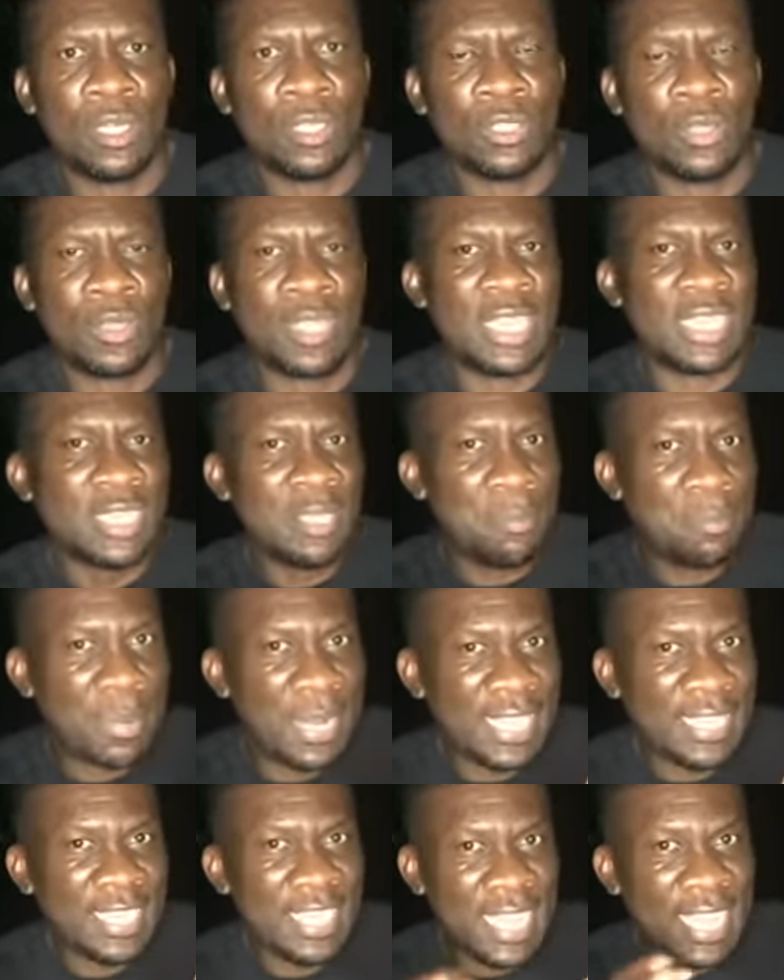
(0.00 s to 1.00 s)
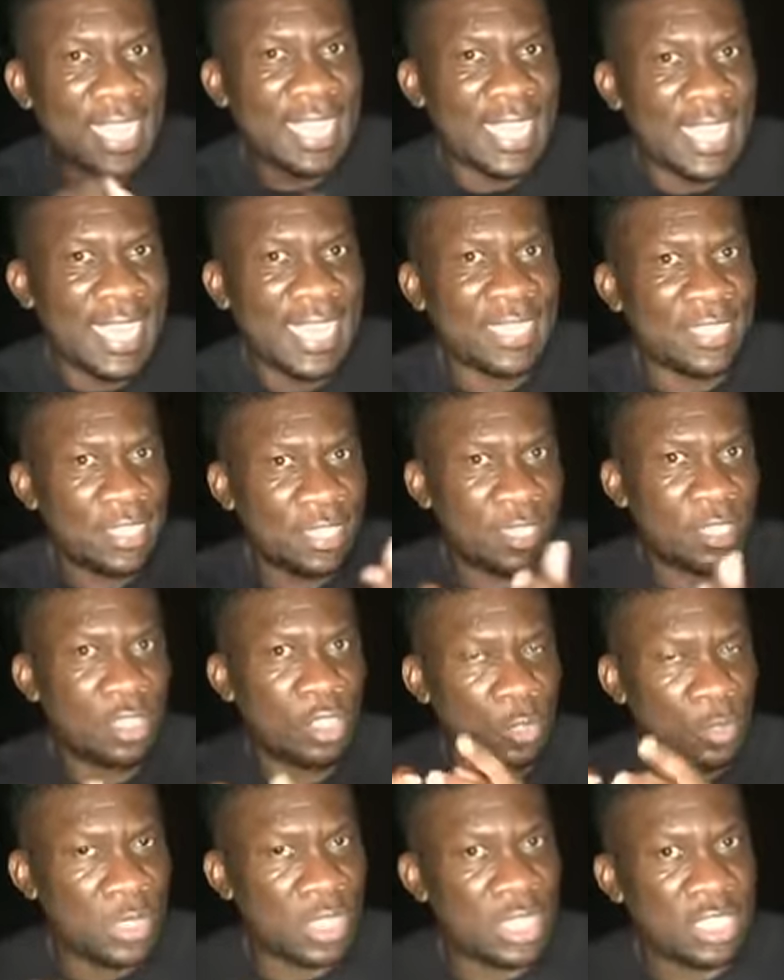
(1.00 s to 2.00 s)
So there is a blessing and curse
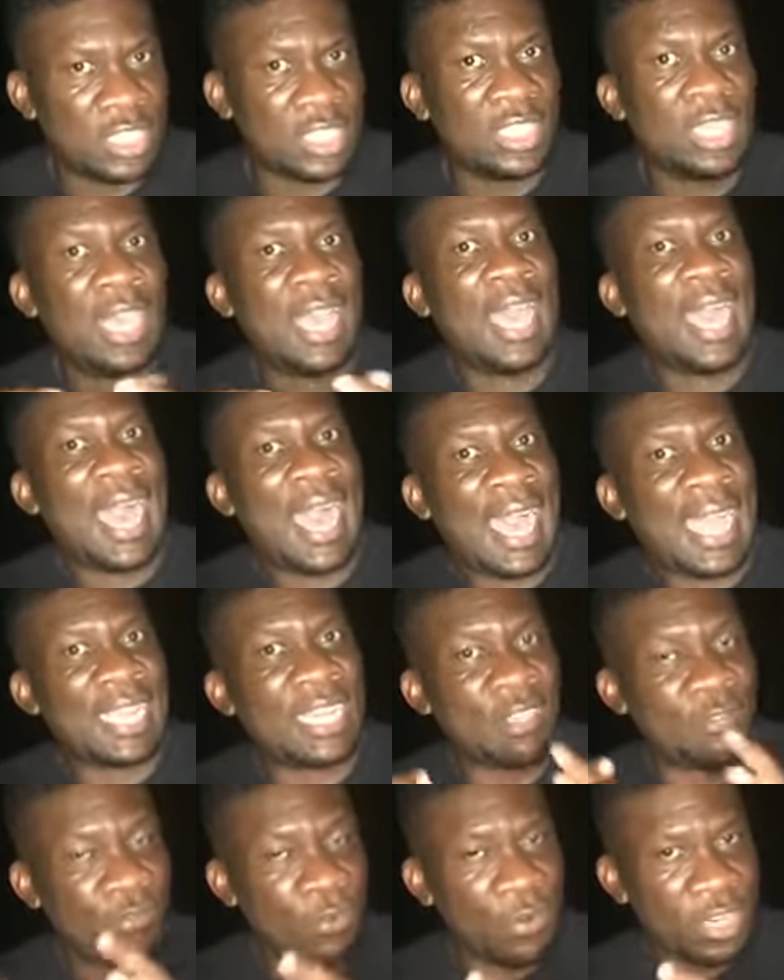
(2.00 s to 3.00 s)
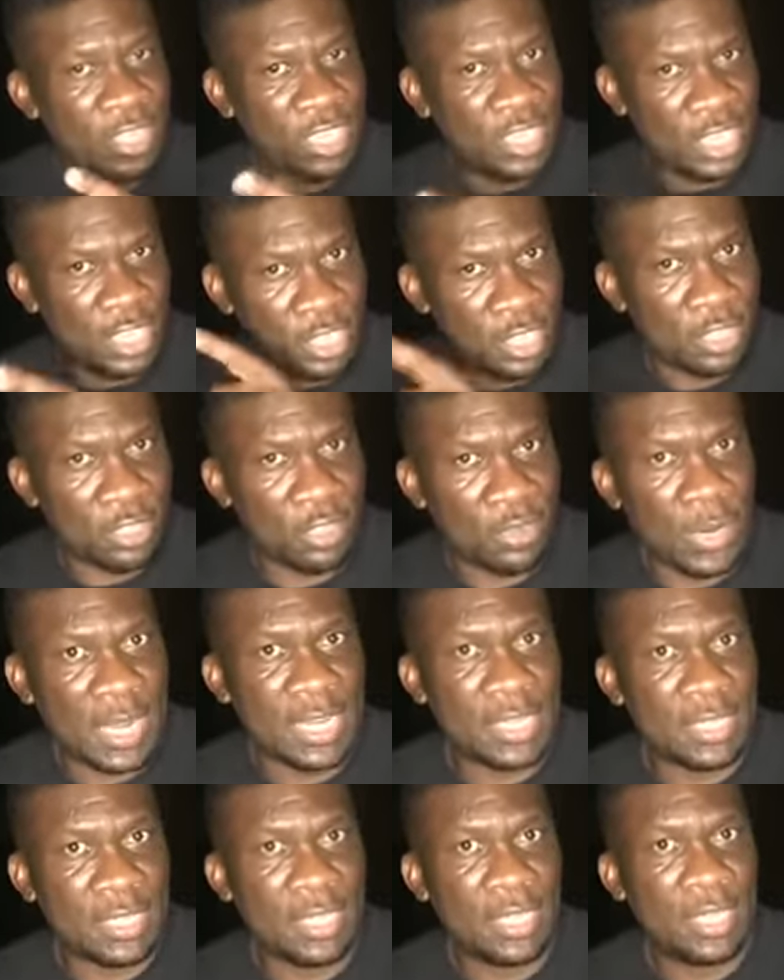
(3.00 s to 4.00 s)
to this high deforestation
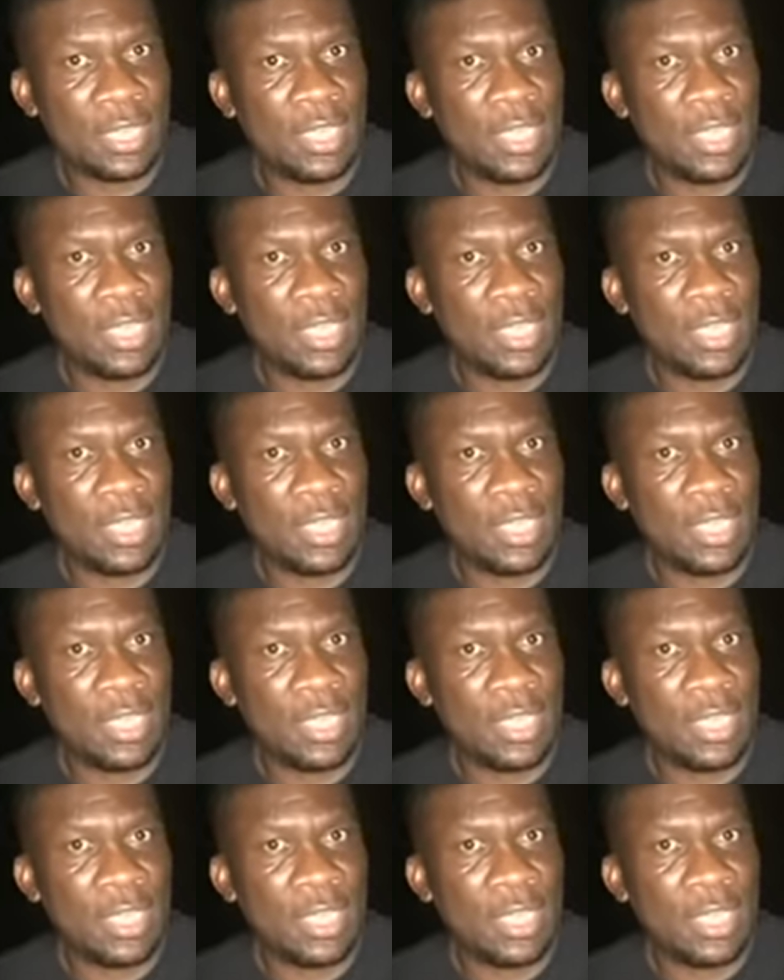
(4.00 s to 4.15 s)
rate.